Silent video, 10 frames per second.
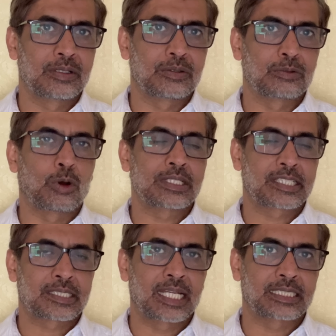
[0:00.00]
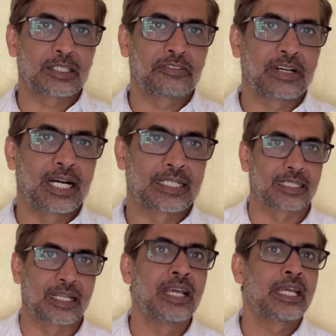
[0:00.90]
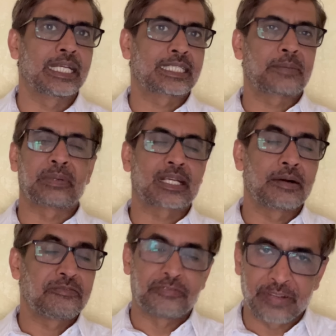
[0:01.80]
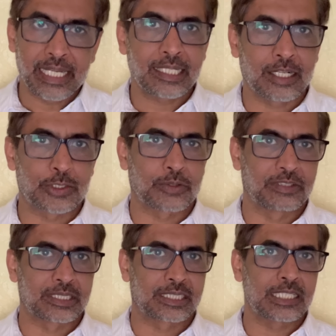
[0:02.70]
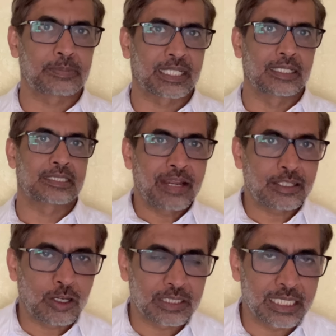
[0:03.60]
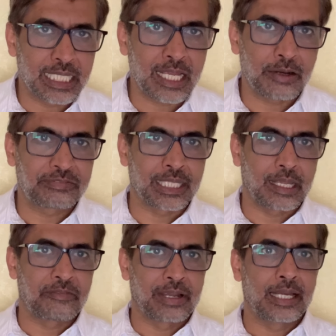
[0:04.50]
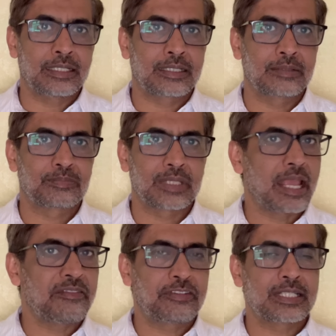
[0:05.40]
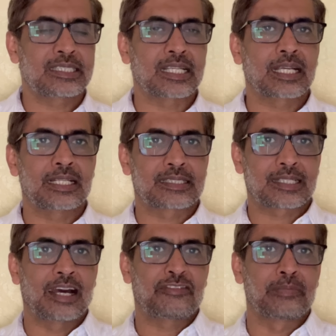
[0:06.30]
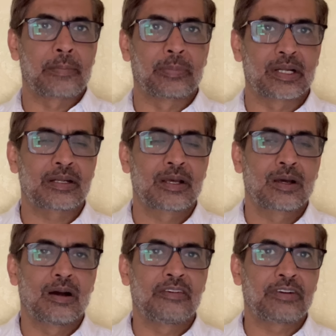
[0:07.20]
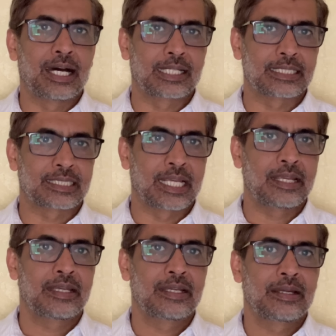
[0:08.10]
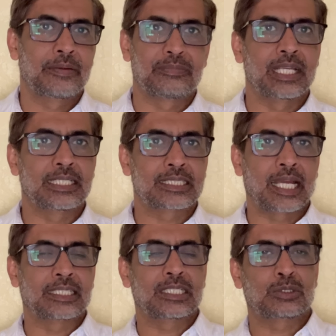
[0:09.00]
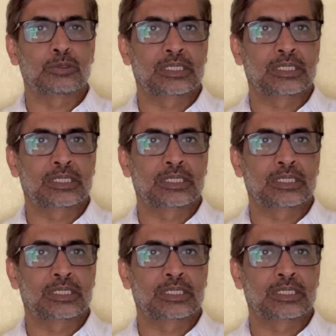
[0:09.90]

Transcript: Royal Society of Arts. It had become very controversial because on the day of the event, every single staff member of RSA, they decided to